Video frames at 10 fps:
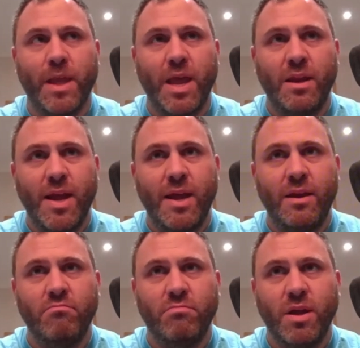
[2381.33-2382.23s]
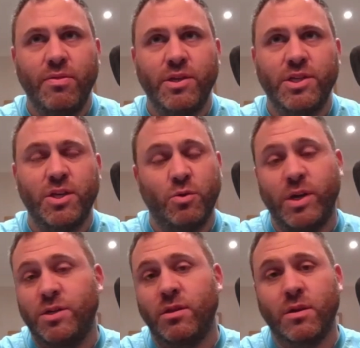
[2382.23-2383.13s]
In the
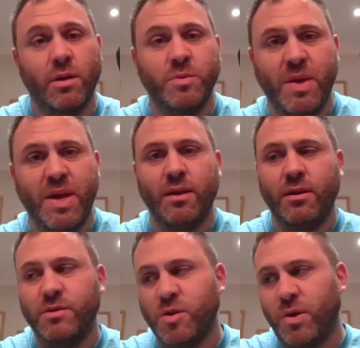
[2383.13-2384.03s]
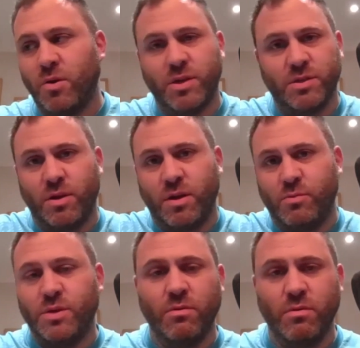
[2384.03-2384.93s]
situation the club's been in, and to be honest, we